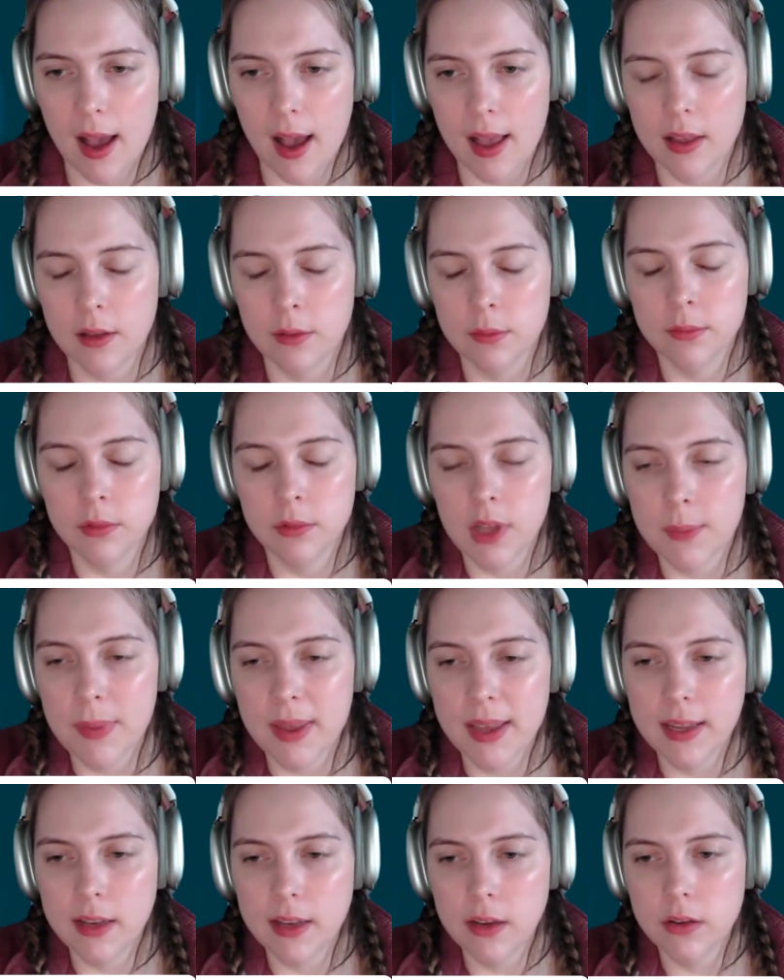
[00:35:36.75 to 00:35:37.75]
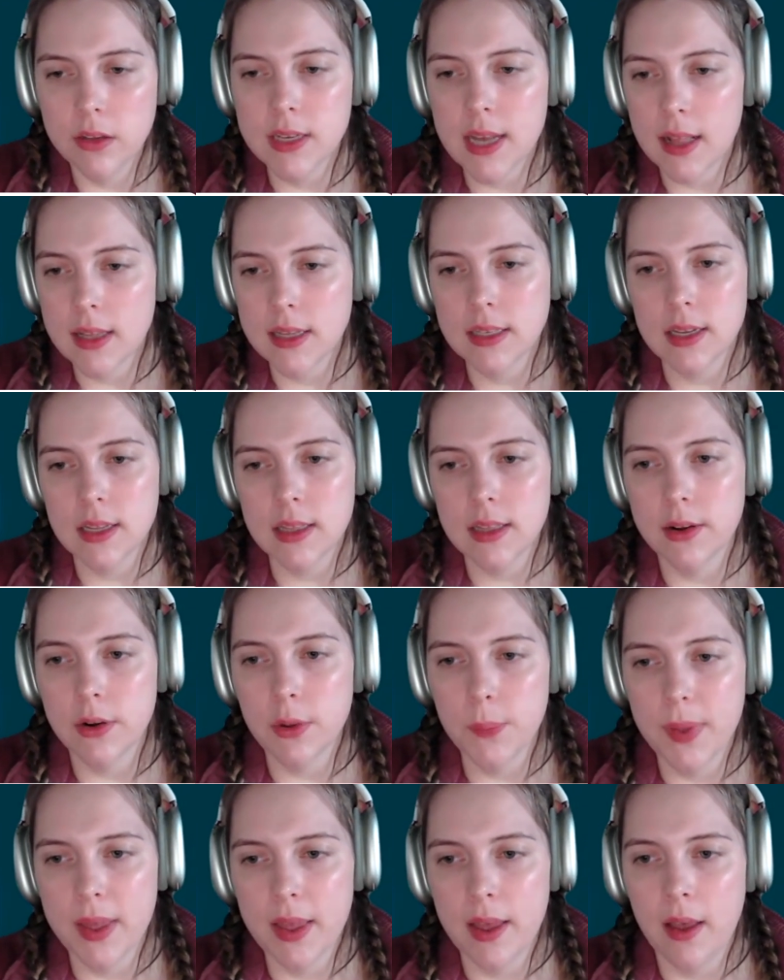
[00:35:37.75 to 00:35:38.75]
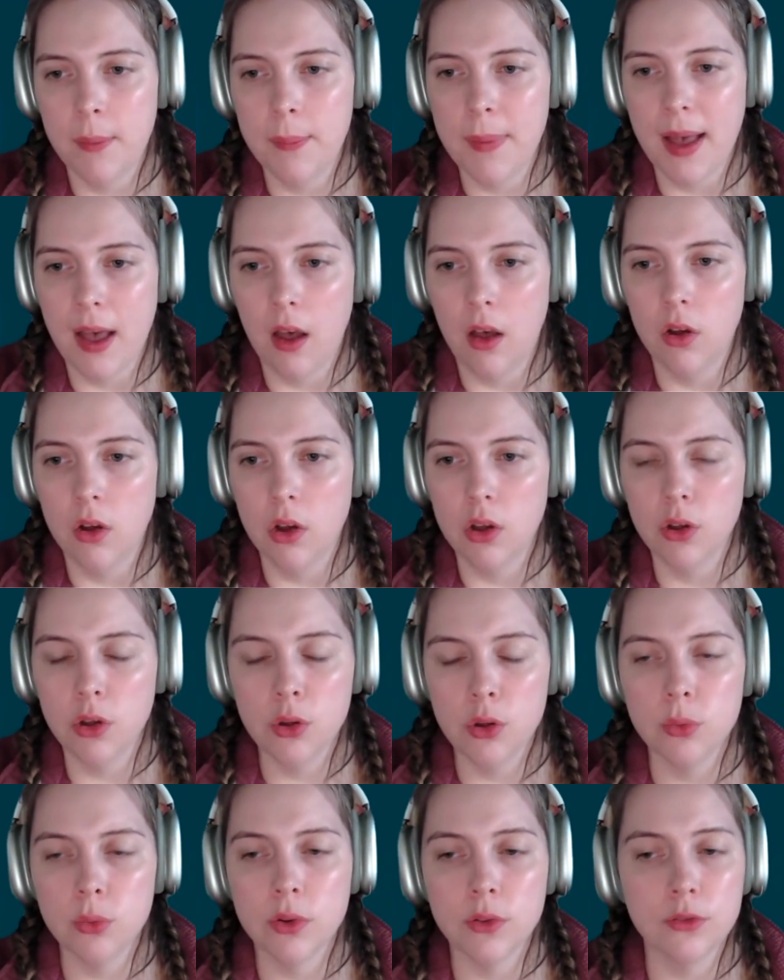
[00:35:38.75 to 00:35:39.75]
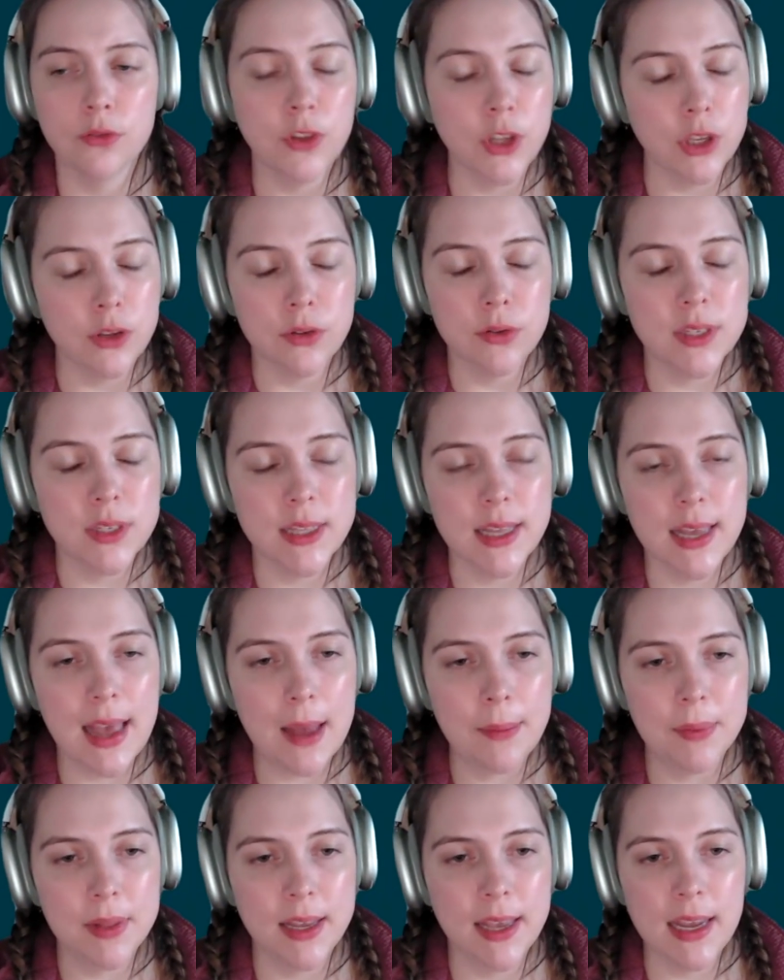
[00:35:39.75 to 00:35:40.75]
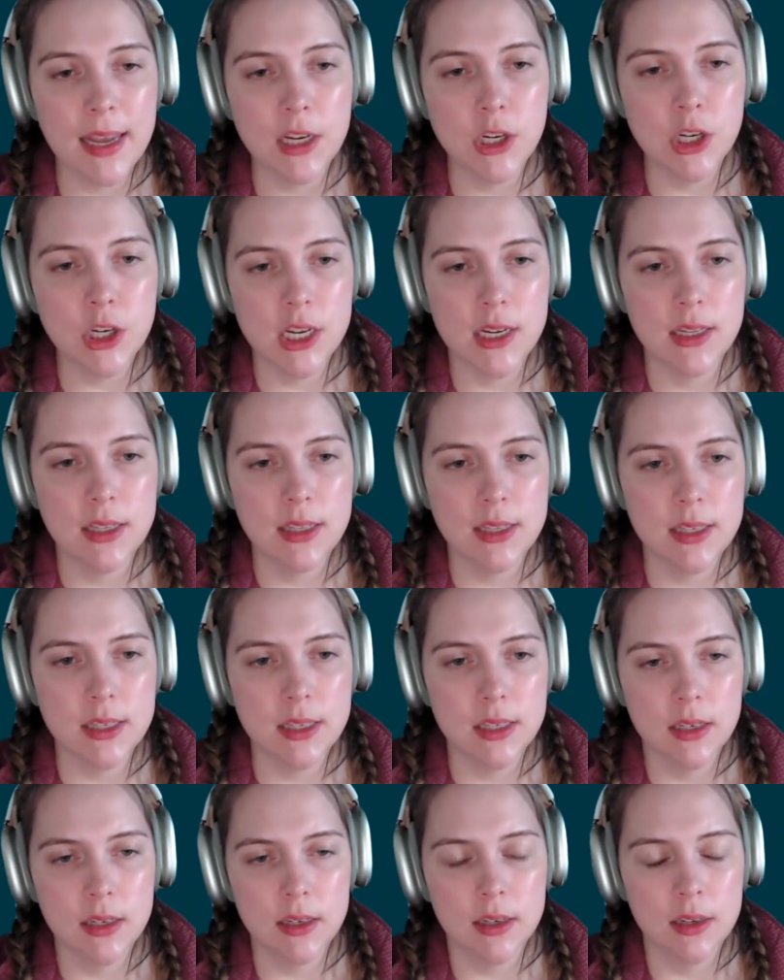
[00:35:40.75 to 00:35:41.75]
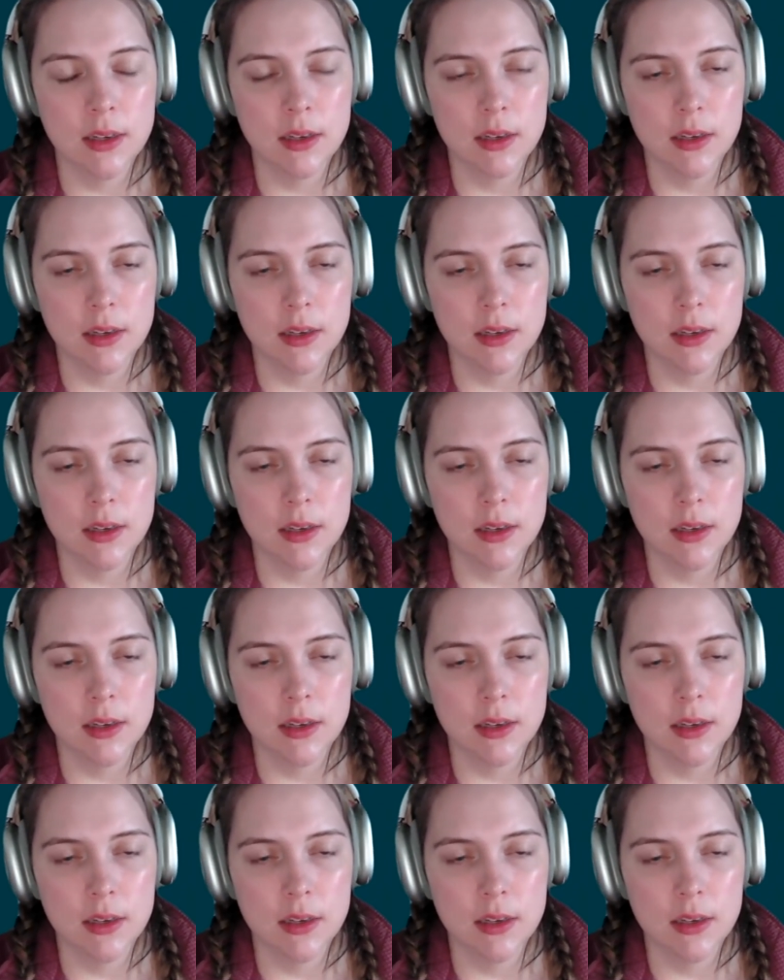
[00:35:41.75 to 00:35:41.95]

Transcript: Lambe, can you tell us a little bit about who reviews the applications?